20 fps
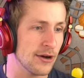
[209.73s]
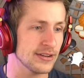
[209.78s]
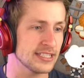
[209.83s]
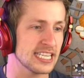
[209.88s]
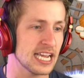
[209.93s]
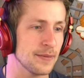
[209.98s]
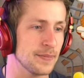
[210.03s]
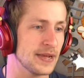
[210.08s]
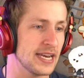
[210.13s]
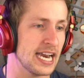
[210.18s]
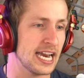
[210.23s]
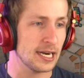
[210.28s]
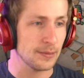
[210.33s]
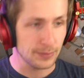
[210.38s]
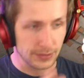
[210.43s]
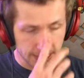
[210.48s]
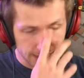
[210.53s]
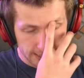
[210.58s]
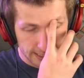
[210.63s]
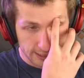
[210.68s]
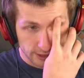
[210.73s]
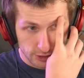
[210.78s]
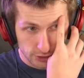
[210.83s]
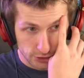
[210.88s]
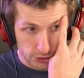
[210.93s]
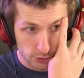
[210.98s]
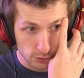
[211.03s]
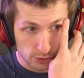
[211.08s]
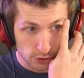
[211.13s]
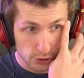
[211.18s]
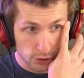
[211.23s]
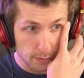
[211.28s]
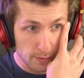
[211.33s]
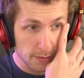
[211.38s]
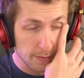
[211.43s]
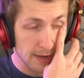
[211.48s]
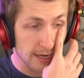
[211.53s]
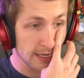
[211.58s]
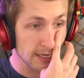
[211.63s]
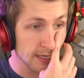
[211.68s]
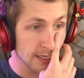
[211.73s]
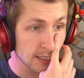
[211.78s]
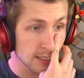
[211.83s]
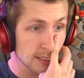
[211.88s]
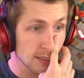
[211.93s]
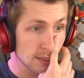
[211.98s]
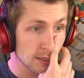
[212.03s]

it's at Banana Plantation. So it should be making us,